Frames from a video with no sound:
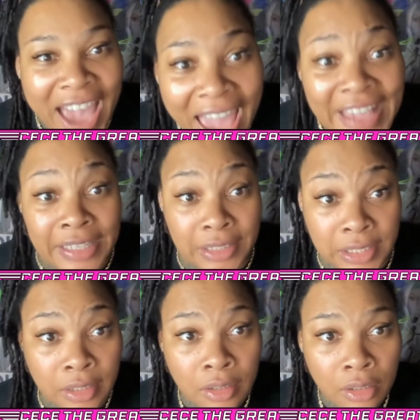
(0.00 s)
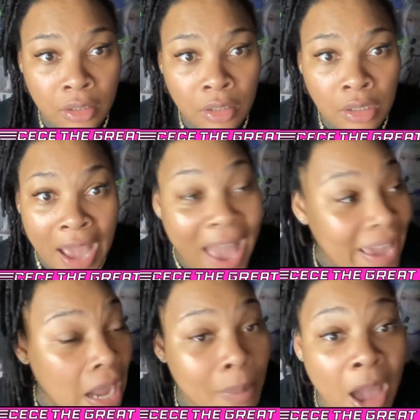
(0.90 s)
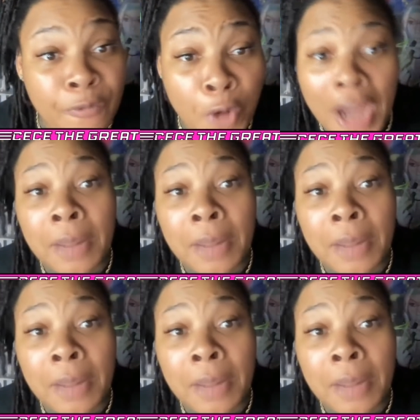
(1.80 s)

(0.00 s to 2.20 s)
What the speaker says: kites. I got about